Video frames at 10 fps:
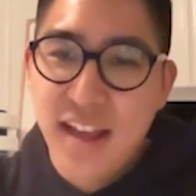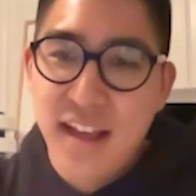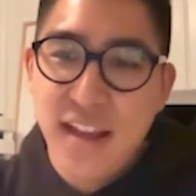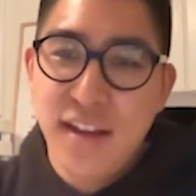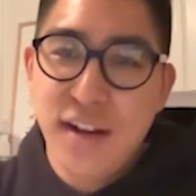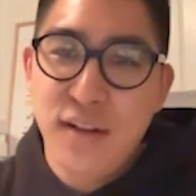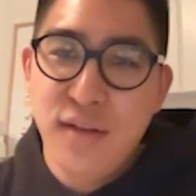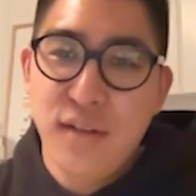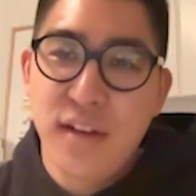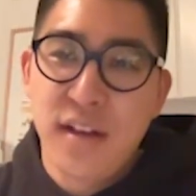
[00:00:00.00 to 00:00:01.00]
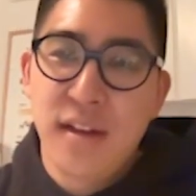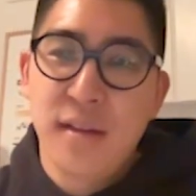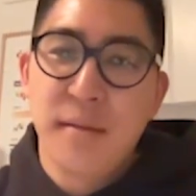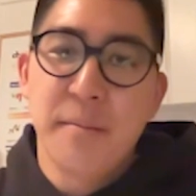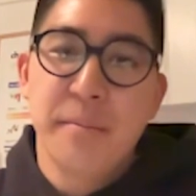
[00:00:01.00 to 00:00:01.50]
you know,
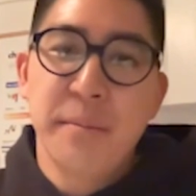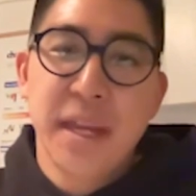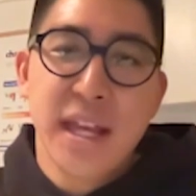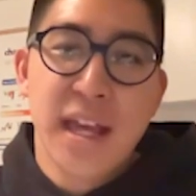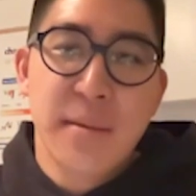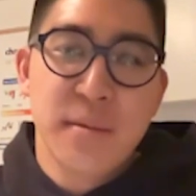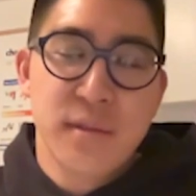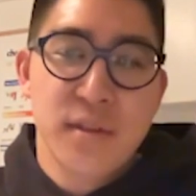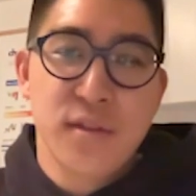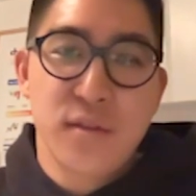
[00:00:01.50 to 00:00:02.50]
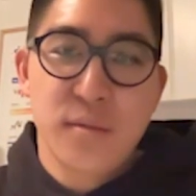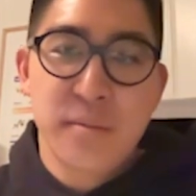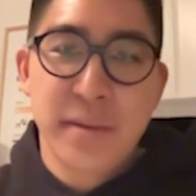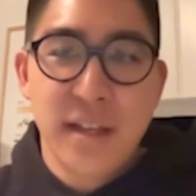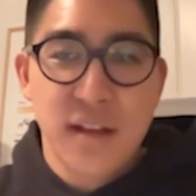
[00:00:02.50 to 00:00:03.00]
being able to
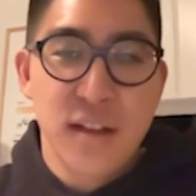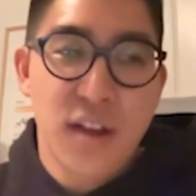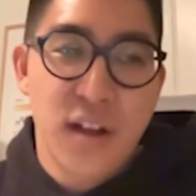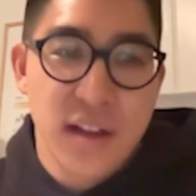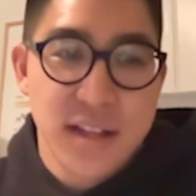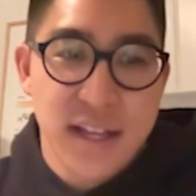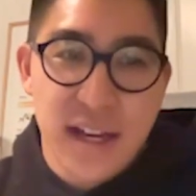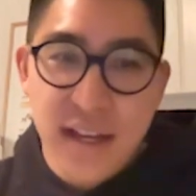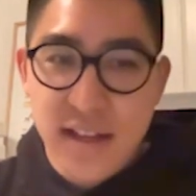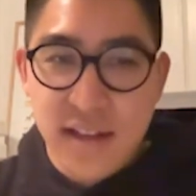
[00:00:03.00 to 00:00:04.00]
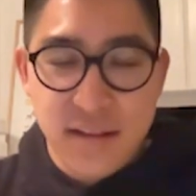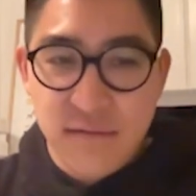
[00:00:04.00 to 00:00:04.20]
be alongside,